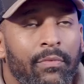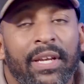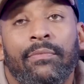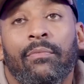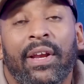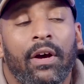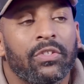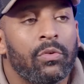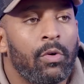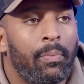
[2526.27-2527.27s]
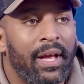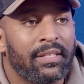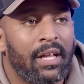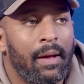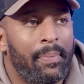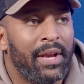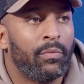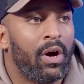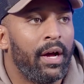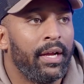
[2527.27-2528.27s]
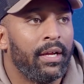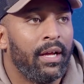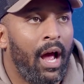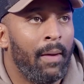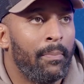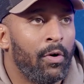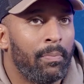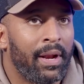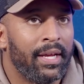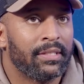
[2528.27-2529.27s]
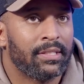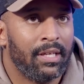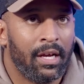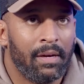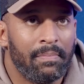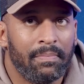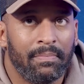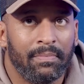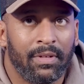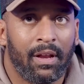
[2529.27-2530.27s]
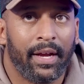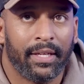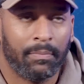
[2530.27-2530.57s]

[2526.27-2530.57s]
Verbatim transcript: when when Arsenal bought players like Ben White and bought players um, like